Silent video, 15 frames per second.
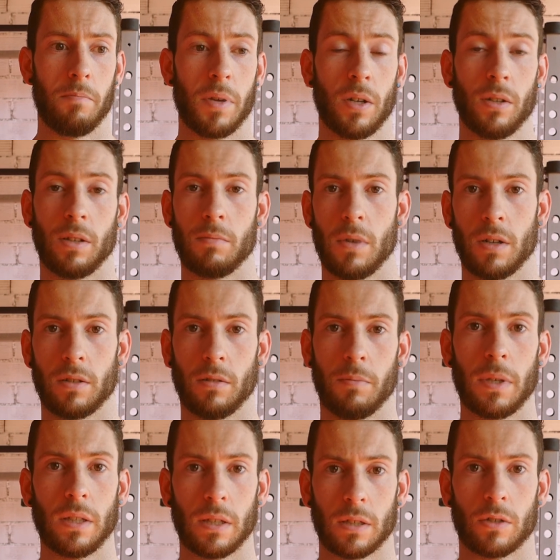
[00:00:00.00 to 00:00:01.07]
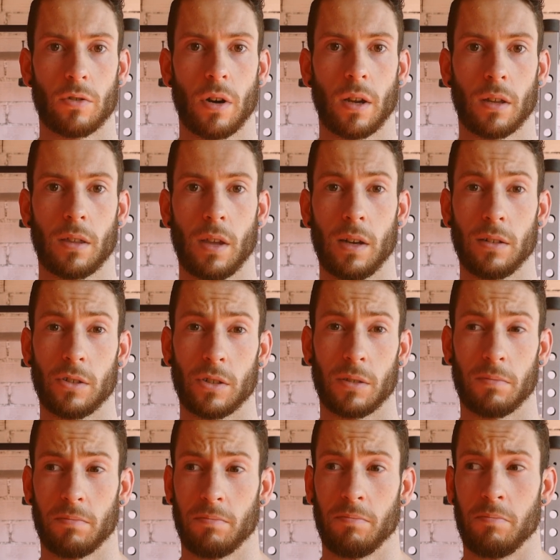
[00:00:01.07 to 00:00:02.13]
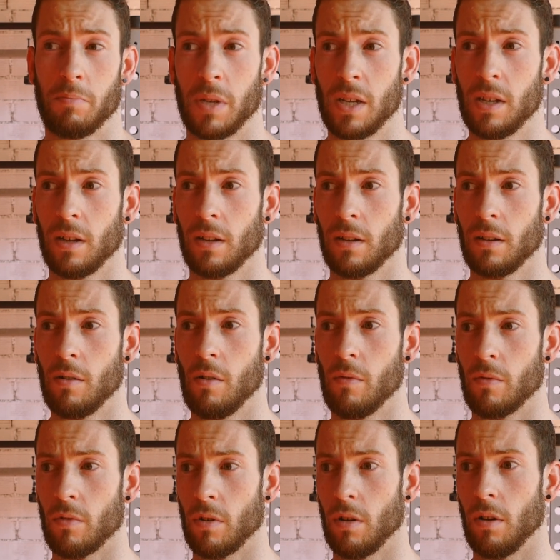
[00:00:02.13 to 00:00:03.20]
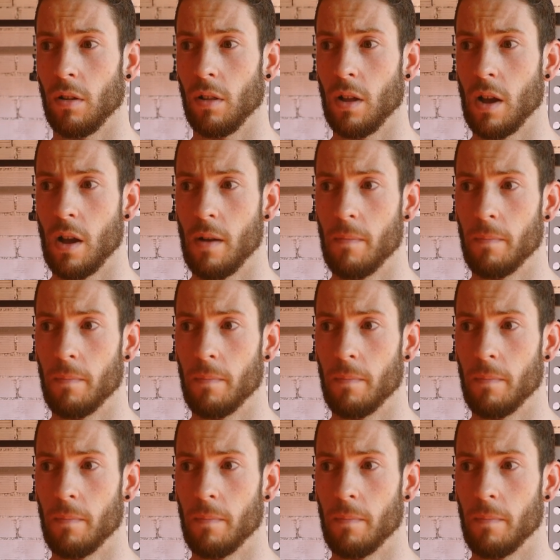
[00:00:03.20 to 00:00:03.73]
building muscle, building strength, and just being overall